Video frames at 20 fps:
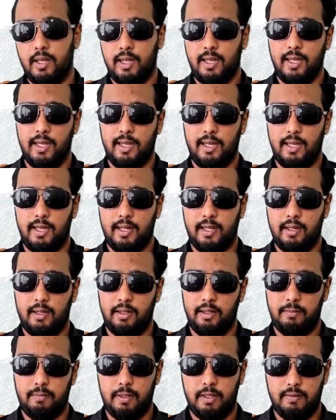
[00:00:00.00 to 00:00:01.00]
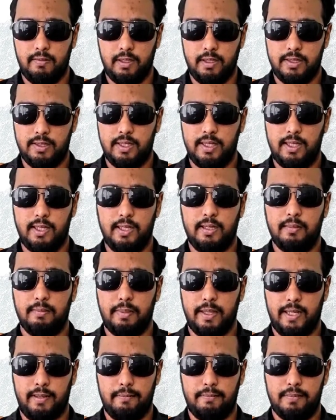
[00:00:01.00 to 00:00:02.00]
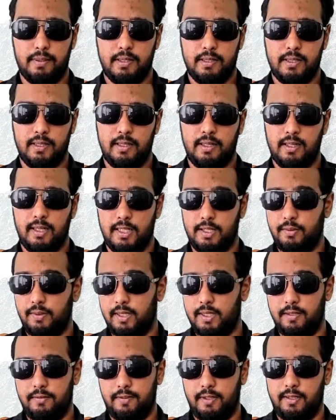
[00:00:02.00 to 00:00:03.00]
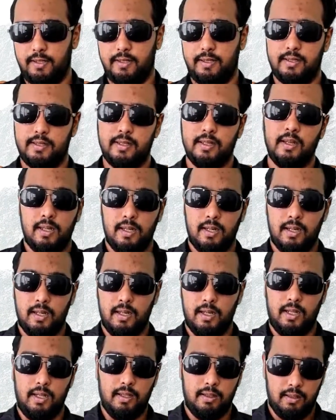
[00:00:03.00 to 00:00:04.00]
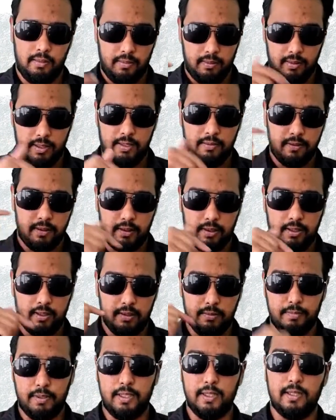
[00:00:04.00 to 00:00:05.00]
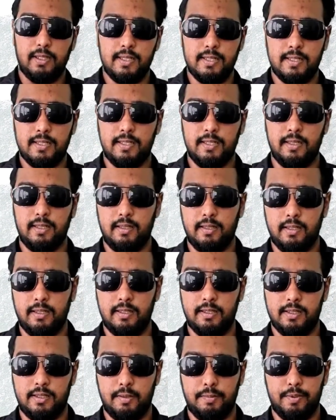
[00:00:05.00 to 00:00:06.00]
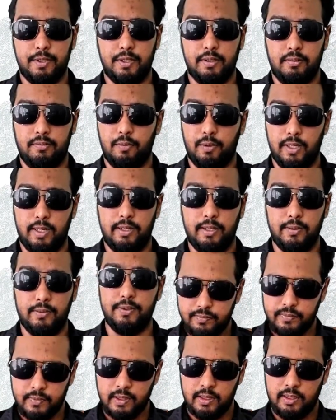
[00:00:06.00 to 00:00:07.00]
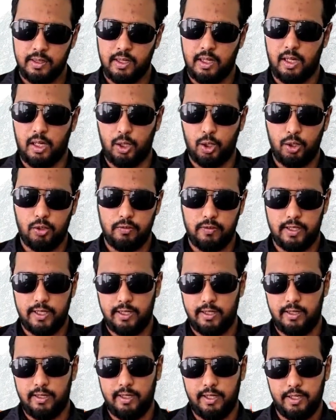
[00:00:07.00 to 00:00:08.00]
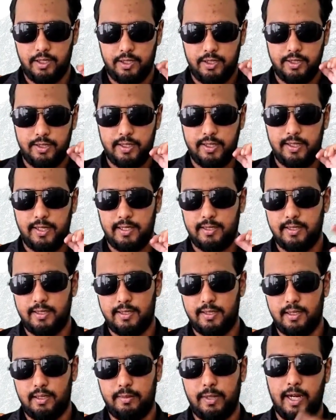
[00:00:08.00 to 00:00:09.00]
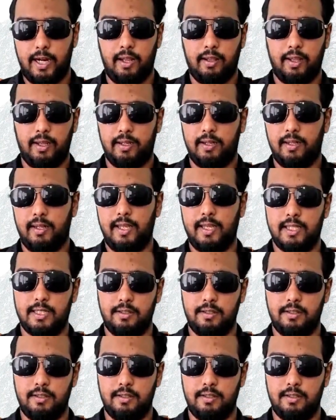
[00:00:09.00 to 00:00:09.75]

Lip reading: and the PVC pipes, as well as the fittings. I'll leave a complete list in the description of what I used. Our overhead irrigation is connected to a barrel that collects